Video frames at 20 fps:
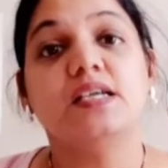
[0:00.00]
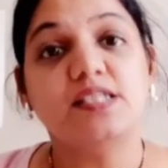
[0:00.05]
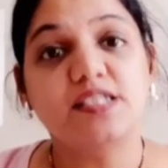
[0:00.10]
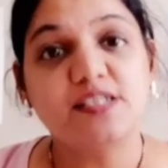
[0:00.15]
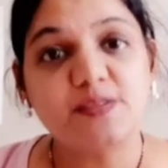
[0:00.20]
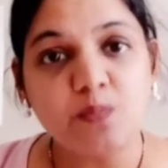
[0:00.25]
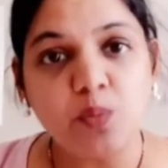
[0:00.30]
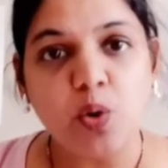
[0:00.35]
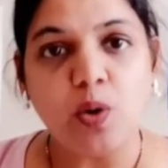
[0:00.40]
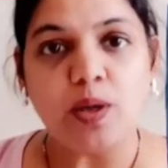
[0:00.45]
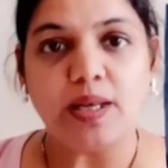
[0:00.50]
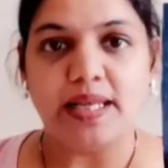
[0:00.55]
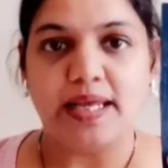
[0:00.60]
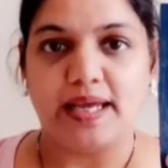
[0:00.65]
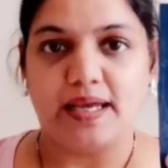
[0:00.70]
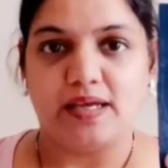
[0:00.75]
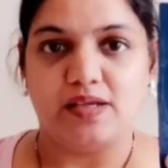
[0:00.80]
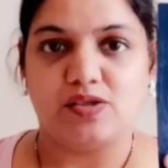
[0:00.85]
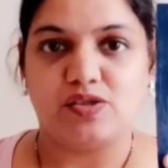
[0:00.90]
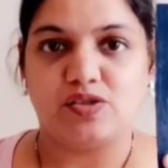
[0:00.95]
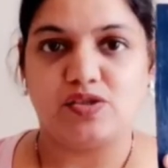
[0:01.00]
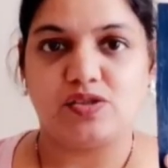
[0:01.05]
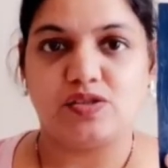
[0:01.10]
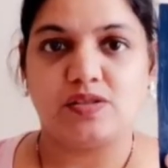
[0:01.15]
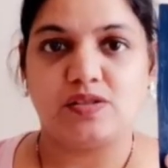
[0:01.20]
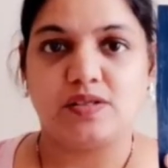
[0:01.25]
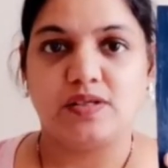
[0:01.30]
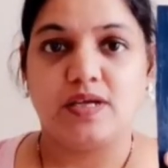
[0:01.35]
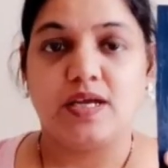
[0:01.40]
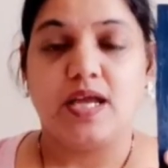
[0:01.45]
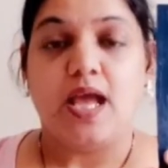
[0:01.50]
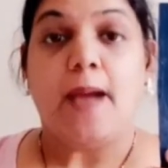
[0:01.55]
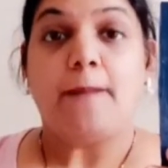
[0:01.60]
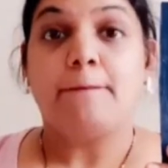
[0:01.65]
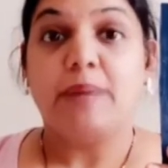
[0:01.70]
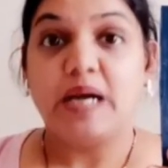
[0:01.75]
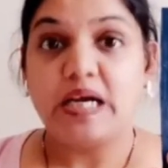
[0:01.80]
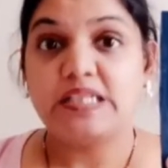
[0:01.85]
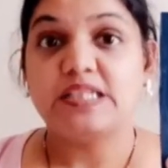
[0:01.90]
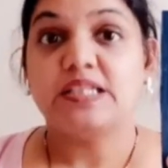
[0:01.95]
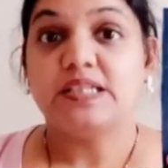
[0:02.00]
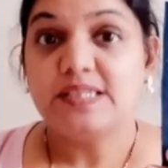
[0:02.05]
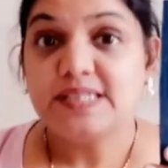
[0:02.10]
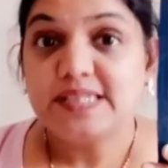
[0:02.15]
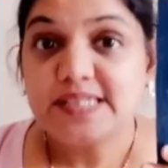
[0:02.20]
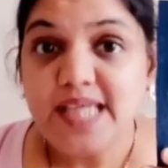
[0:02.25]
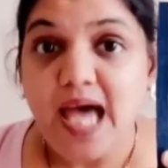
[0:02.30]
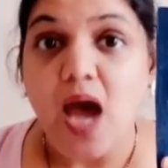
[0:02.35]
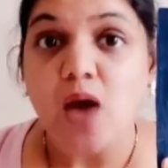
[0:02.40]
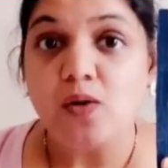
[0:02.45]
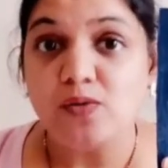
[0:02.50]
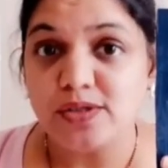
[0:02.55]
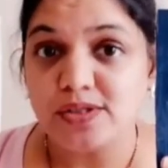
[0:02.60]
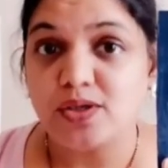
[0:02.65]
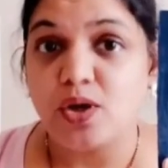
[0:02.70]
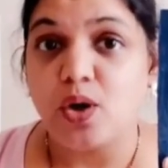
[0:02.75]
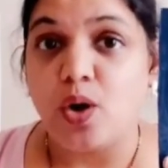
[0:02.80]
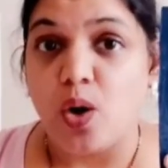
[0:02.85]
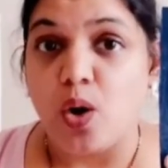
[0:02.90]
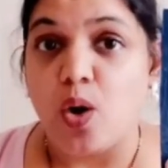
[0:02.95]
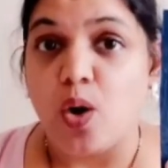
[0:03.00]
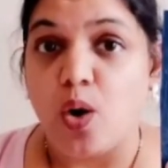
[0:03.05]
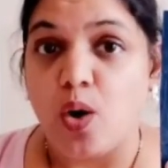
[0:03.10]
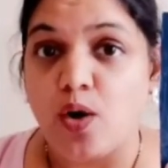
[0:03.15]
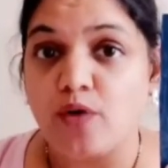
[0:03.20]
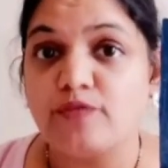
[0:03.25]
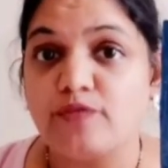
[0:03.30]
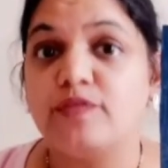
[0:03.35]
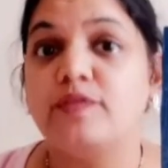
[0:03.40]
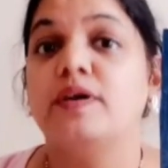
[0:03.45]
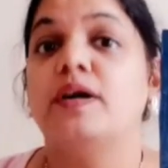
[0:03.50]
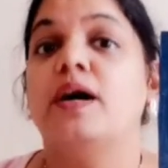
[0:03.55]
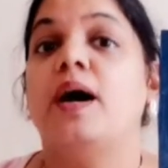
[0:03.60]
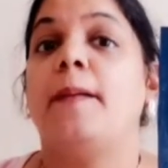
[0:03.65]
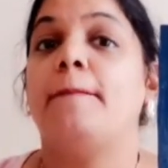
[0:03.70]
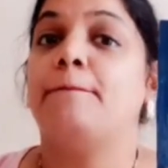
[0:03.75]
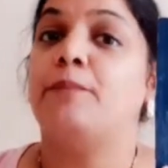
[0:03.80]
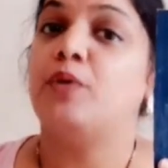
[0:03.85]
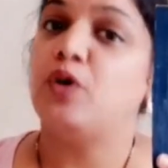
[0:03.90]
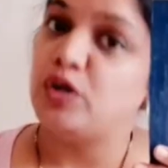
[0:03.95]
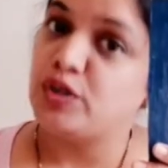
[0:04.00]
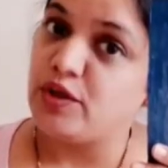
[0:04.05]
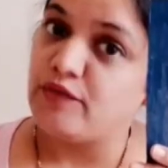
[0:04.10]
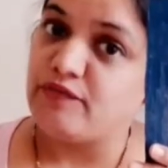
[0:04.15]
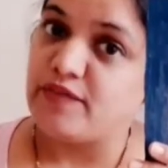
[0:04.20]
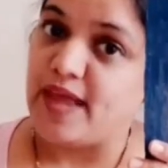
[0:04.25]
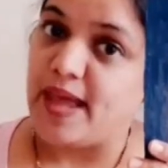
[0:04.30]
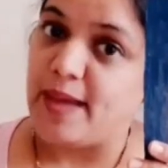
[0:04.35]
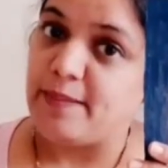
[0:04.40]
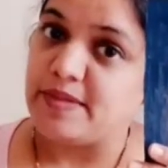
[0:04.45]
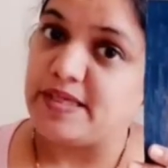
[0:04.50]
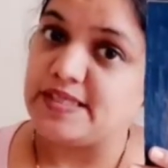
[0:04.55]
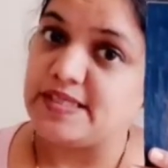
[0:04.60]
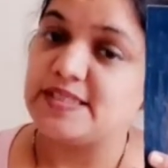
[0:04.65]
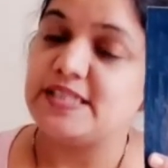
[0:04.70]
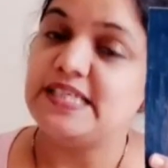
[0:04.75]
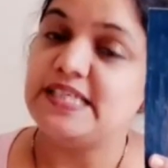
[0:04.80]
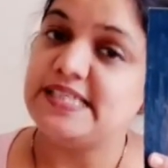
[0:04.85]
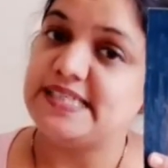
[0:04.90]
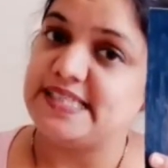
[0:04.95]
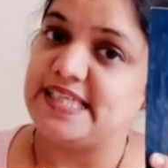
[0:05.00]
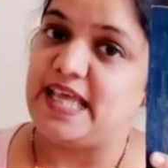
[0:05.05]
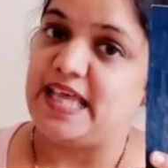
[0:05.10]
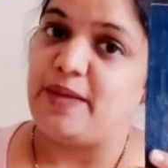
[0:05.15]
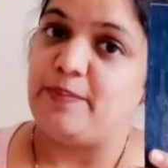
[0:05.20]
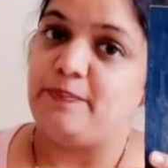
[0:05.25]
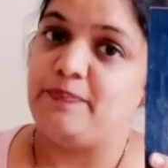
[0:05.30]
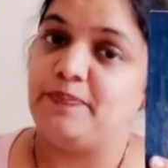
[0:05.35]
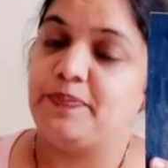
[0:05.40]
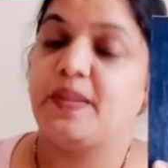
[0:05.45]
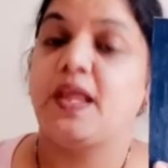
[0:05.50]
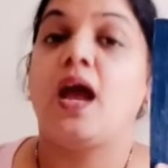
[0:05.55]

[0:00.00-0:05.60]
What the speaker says: small h. But the sounds of both of them is the same.